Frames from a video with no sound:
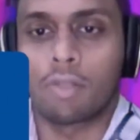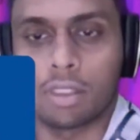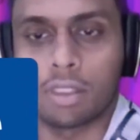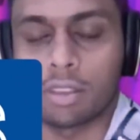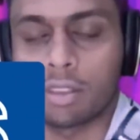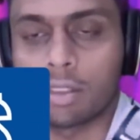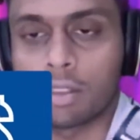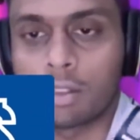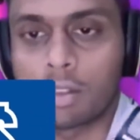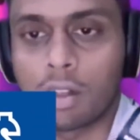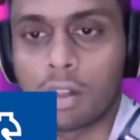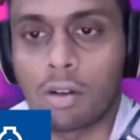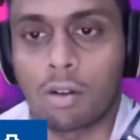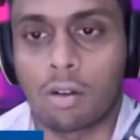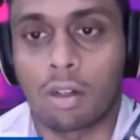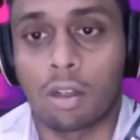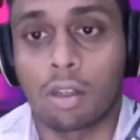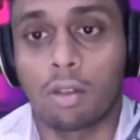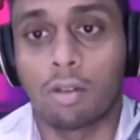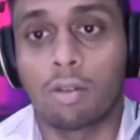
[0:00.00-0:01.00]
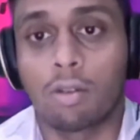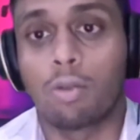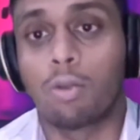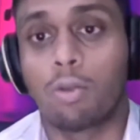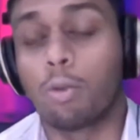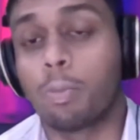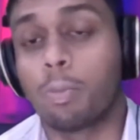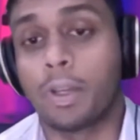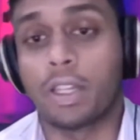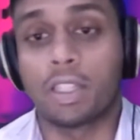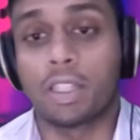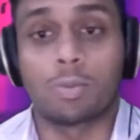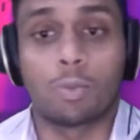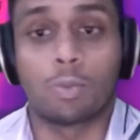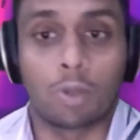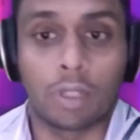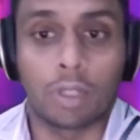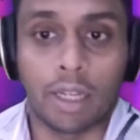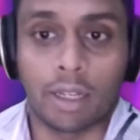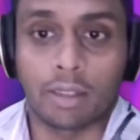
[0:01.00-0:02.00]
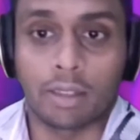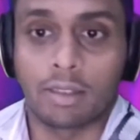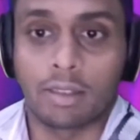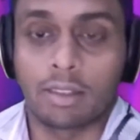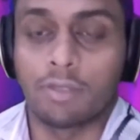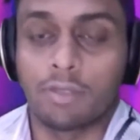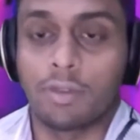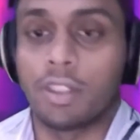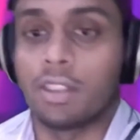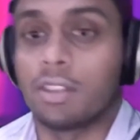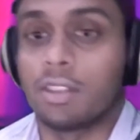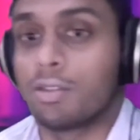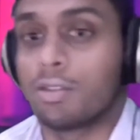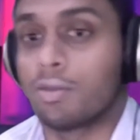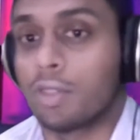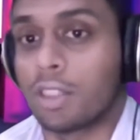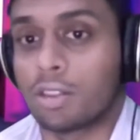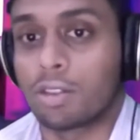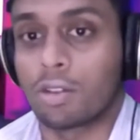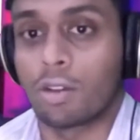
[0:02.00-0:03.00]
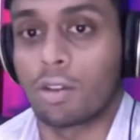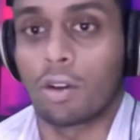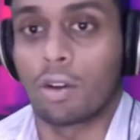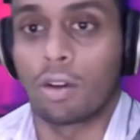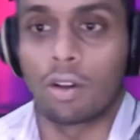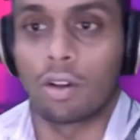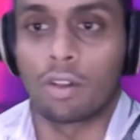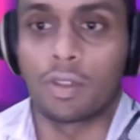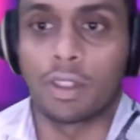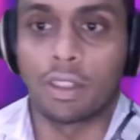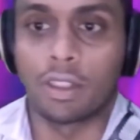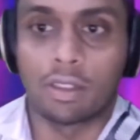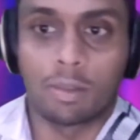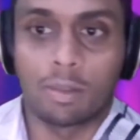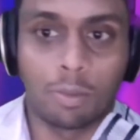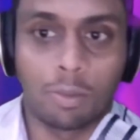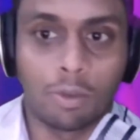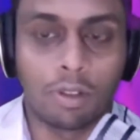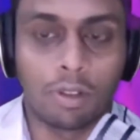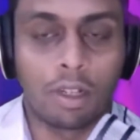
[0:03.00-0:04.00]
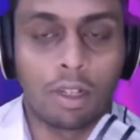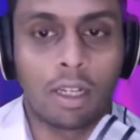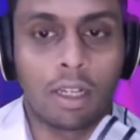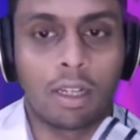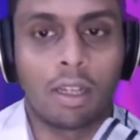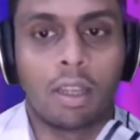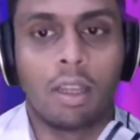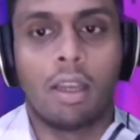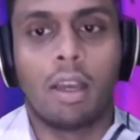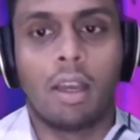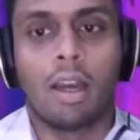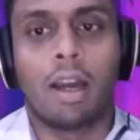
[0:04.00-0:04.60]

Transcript: conversation around who pays more taxes, if it is the rich or if it is the poor, right?